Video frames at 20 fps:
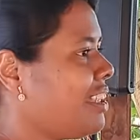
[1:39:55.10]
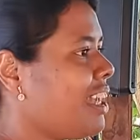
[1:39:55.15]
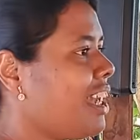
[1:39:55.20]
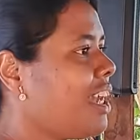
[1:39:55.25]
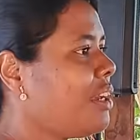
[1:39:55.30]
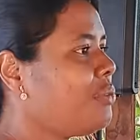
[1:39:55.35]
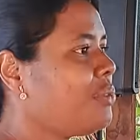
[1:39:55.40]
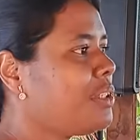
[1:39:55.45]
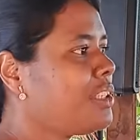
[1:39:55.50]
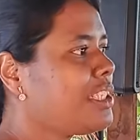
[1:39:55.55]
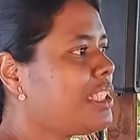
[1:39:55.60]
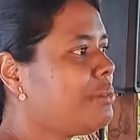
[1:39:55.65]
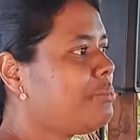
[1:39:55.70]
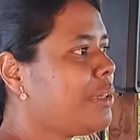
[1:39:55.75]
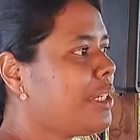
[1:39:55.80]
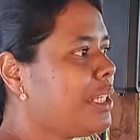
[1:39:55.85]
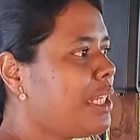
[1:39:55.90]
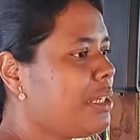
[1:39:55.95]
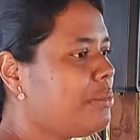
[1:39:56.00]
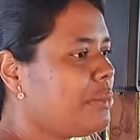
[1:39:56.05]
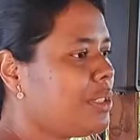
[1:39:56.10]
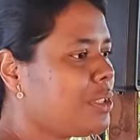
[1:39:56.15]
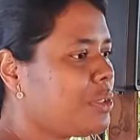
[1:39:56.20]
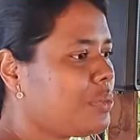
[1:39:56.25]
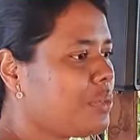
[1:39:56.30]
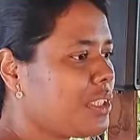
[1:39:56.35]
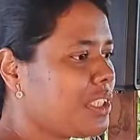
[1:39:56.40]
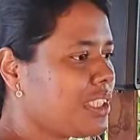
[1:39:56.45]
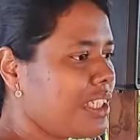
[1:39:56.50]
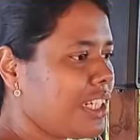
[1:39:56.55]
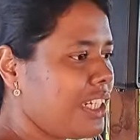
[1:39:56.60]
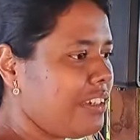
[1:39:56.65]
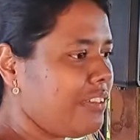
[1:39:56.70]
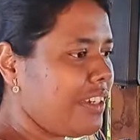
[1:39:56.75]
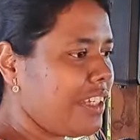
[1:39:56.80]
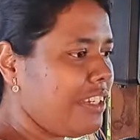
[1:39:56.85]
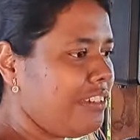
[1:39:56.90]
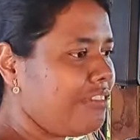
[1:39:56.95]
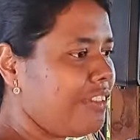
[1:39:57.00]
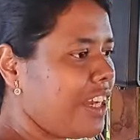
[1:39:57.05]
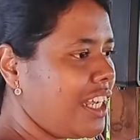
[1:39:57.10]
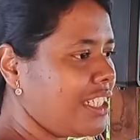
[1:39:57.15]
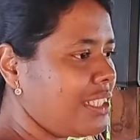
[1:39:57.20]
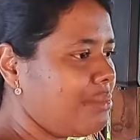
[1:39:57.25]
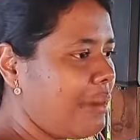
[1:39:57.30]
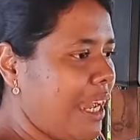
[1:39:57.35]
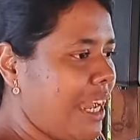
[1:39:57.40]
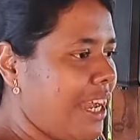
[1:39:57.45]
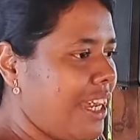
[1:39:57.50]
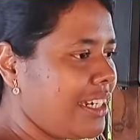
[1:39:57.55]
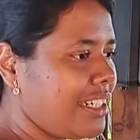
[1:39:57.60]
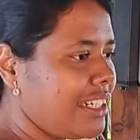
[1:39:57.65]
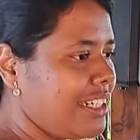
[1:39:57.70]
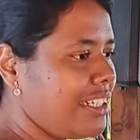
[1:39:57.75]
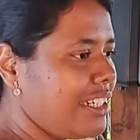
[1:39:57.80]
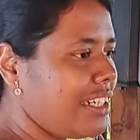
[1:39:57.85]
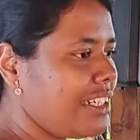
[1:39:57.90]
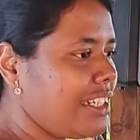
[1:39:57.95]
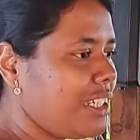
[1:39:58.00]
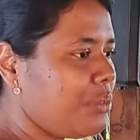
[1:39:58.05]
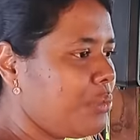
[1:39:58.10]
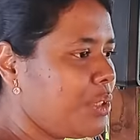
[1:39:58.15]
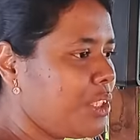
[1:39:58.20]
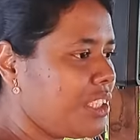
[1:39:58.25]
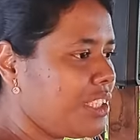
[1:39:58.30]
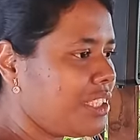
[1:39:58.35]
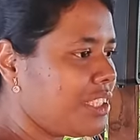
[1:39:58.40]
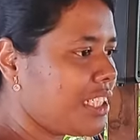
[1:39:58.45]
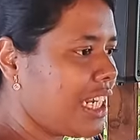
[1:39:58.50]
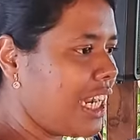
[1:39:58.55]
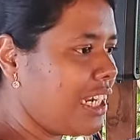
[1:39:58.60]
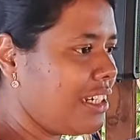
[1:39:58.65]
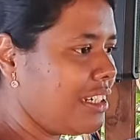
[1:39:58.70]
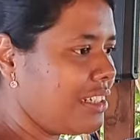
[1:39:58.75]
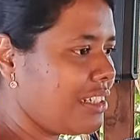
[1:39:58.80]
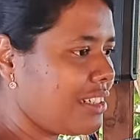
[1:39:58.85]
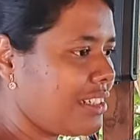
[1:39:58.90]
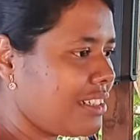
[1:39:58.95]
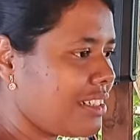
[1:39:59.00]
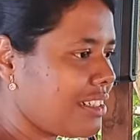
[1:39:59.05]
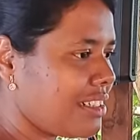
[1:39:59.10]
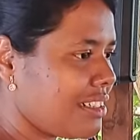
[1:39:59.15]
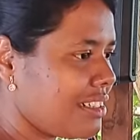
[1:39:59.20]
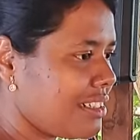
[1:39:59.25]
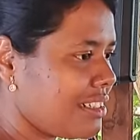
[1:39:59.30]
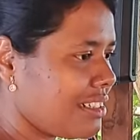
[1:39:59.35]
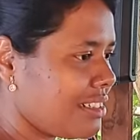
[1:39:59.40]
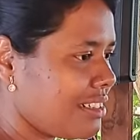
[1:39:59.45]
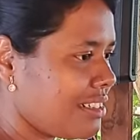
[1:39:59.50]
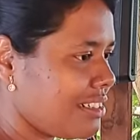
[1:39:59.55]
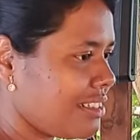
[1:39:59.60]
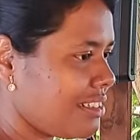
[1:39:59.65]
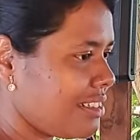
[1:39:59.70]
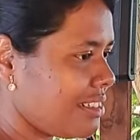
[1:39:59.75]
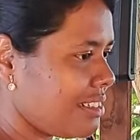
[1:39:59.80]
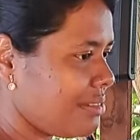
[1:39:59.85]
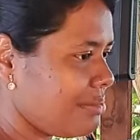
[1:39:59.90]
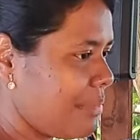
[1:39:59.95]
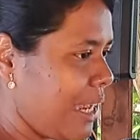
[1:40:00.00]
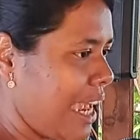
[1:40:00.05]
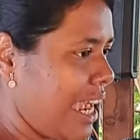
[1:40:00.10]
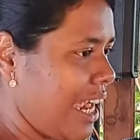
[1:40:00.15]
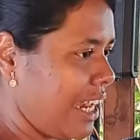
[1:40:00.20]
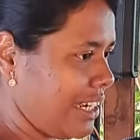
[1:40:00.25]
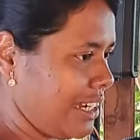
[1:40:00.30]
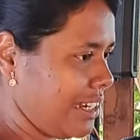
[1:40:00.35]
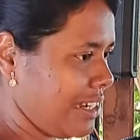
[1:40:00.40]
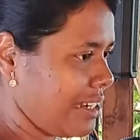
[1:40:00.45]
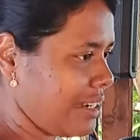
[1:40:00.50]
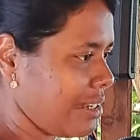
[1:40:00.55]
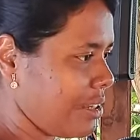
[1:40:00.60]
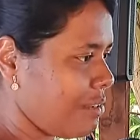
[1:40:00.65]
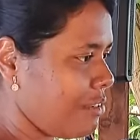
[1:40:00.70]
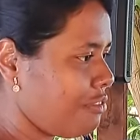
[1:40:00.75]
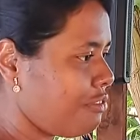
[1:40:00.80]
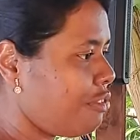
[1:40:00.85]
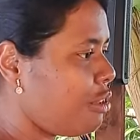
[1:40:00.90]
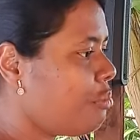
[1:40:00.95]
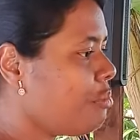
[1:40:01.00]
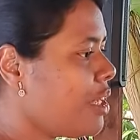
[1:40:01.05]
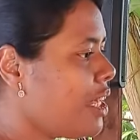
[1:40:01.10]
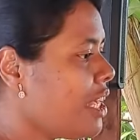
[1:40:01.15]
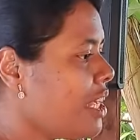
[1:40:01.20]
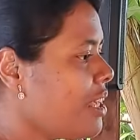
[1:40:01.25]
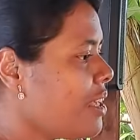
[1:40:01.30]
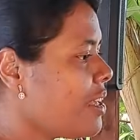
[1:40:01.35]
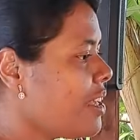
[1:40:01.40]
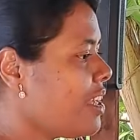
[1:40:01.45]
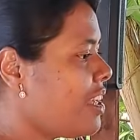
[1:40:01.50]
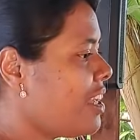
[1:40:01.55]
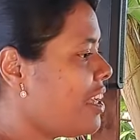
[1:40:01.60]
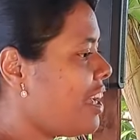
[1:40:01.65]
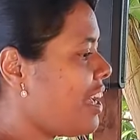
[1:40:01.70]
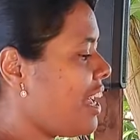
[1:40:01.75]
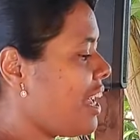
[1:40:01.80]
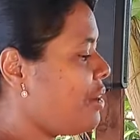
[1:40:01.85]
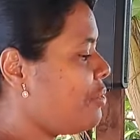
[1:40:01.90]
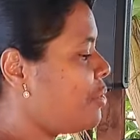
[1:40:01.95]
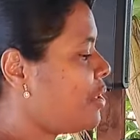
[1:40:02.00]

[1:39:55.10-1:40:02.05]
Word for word: I would see my neighbors would study very fast by heart it, and they would start by heart it. For me, I